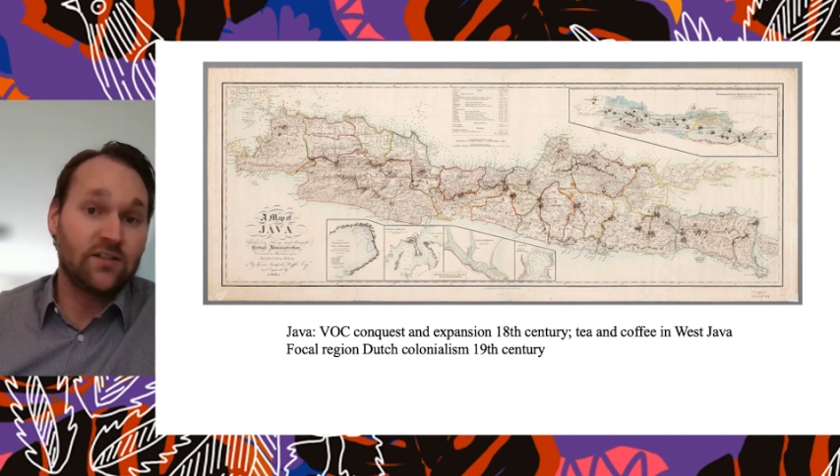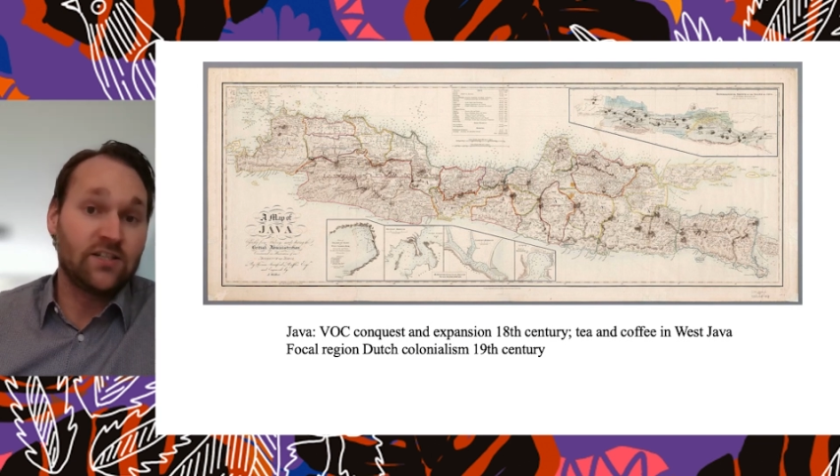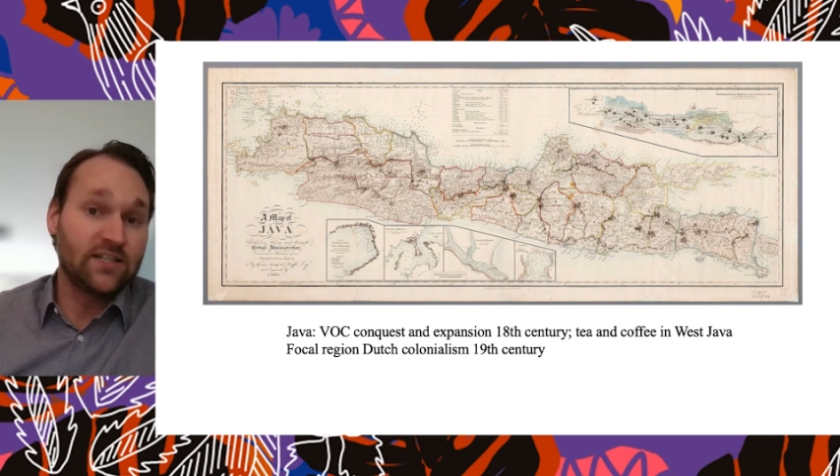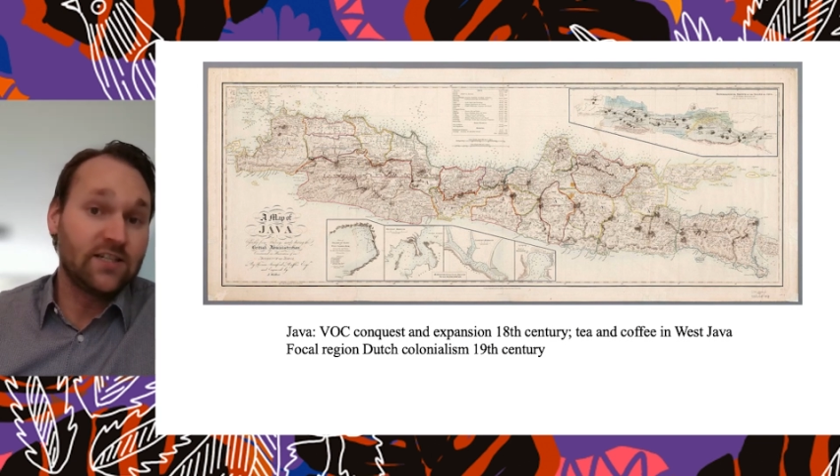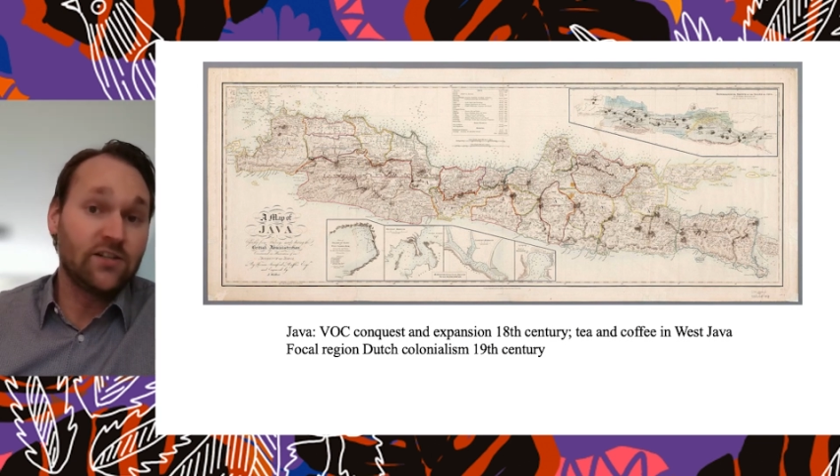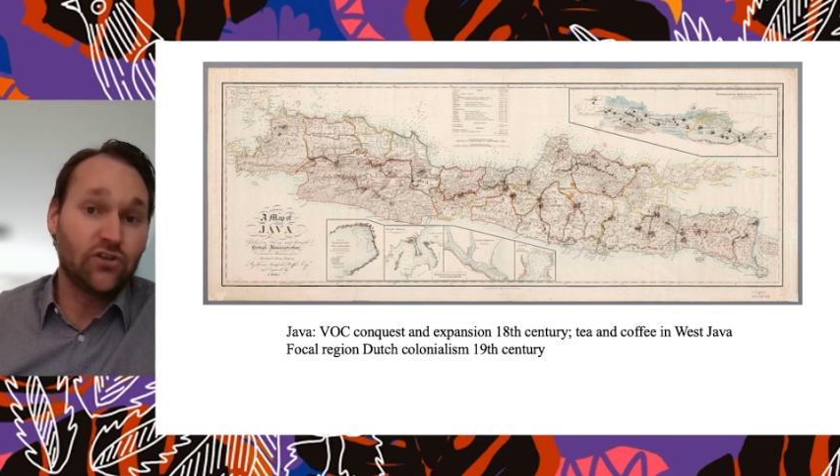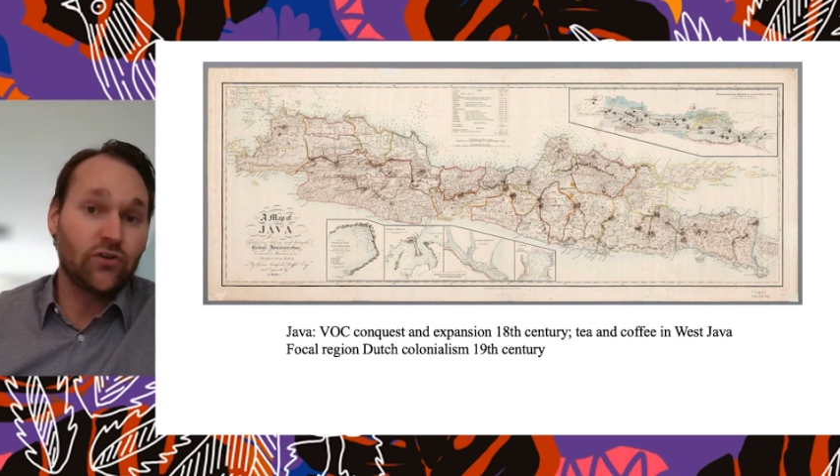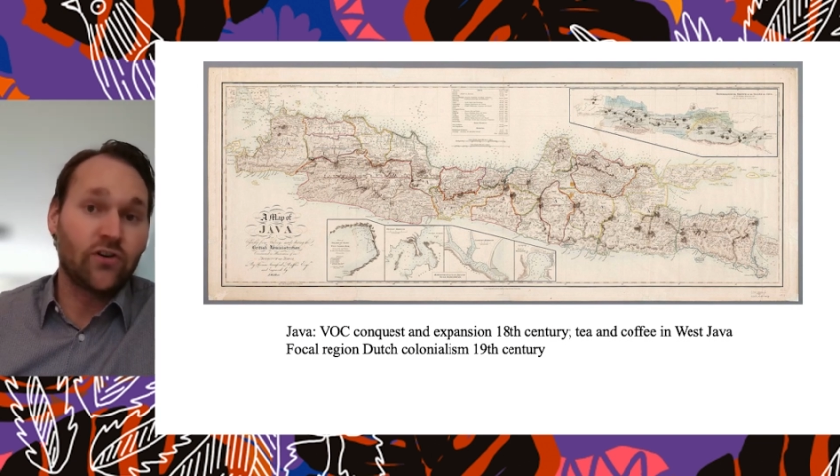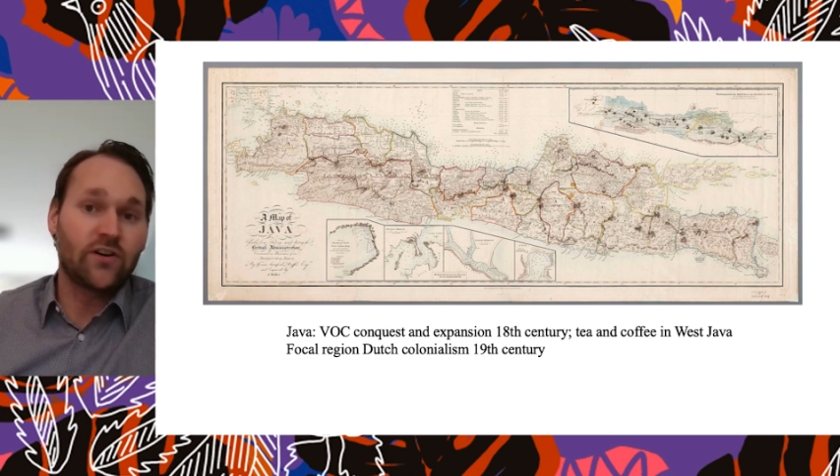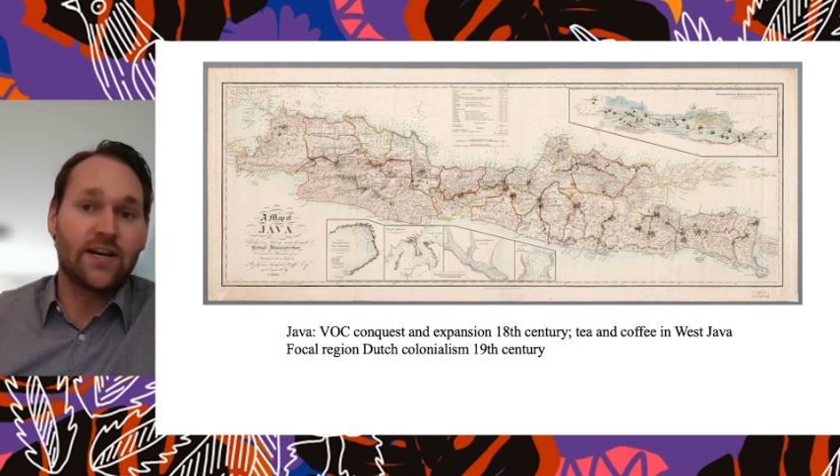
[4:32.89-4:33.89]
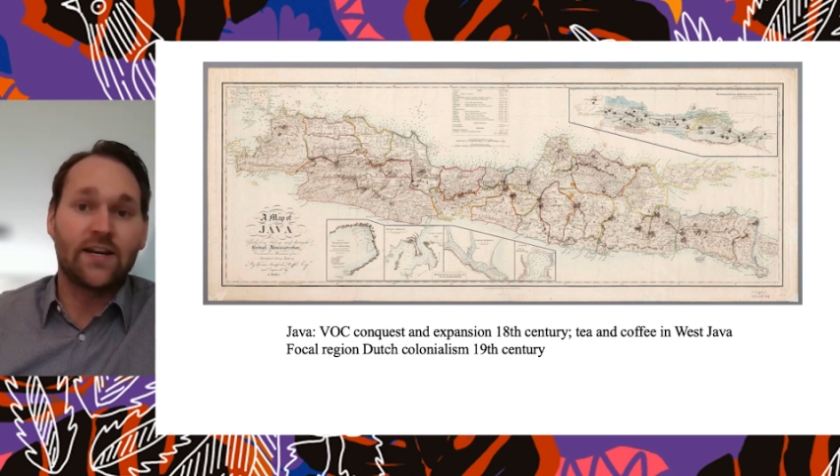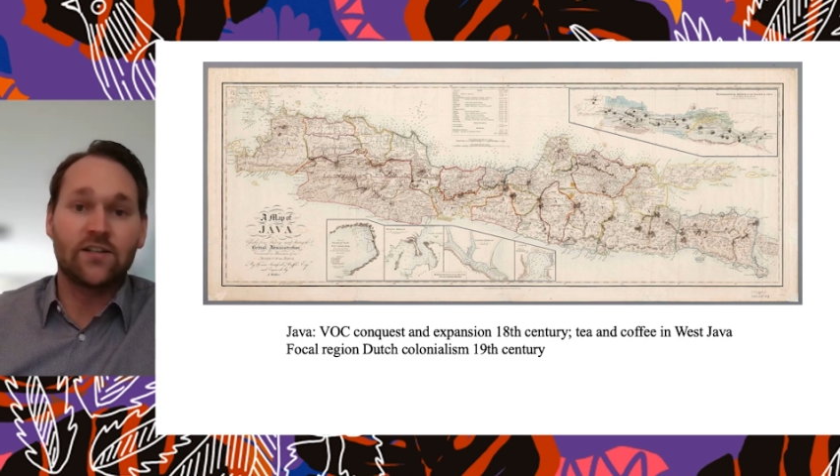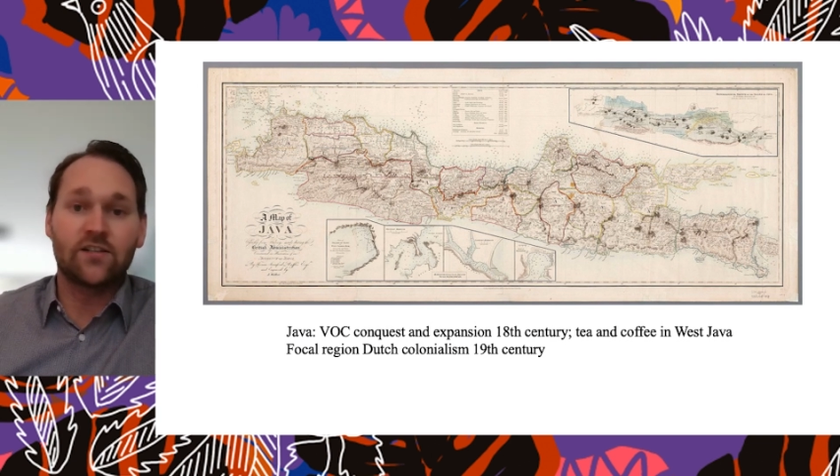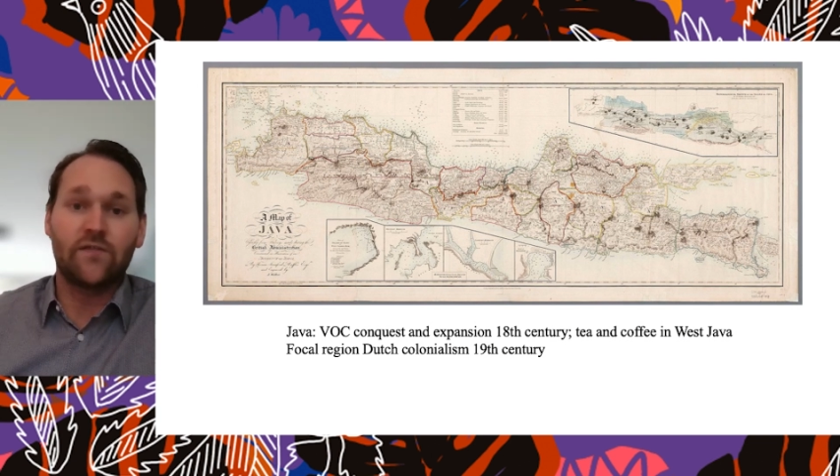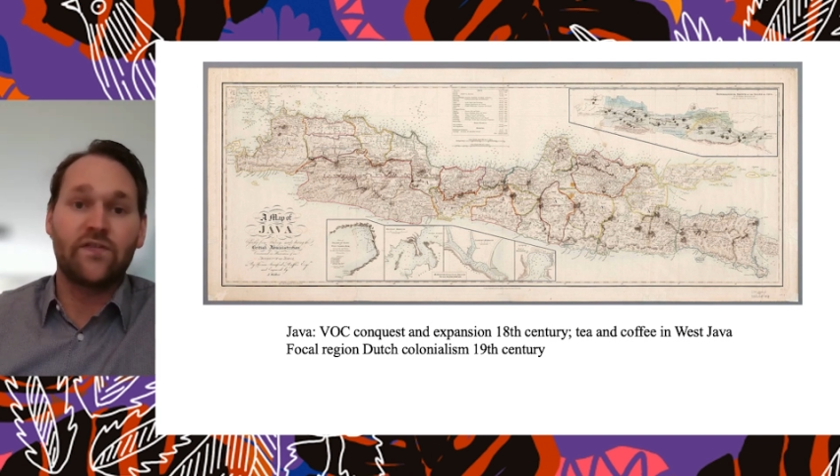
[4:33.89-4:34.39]
tea, sugar, and
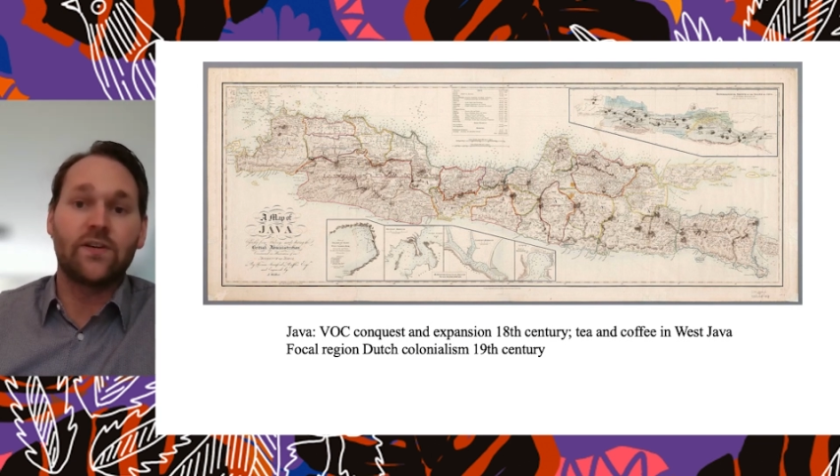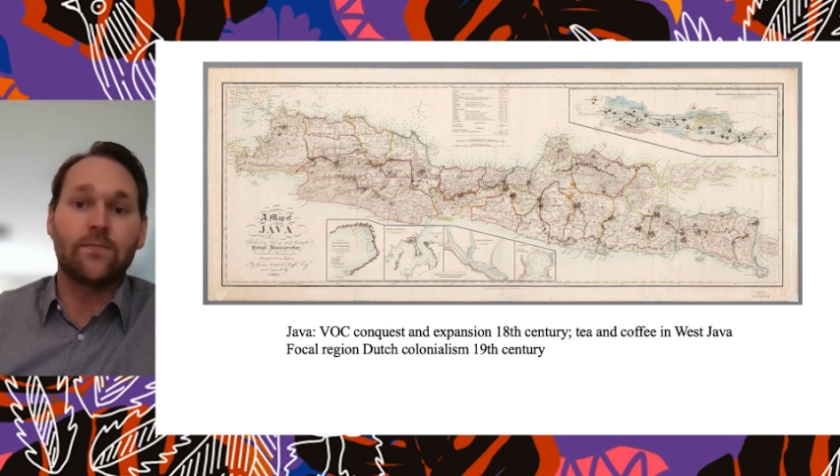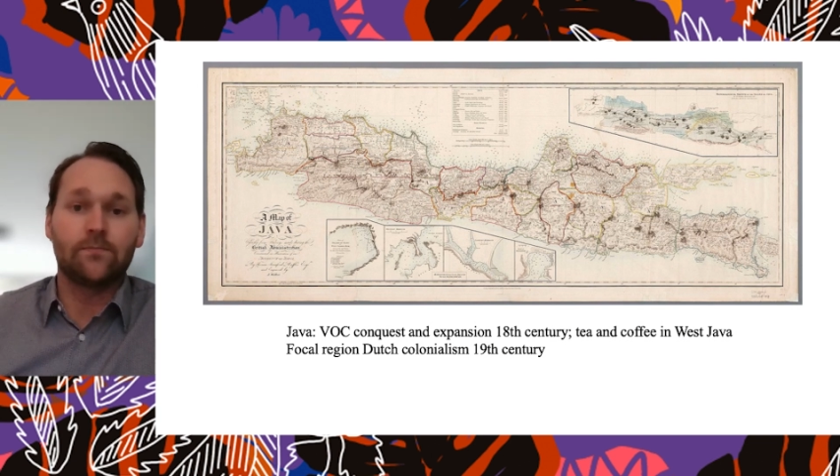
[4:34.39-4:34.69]
coffee.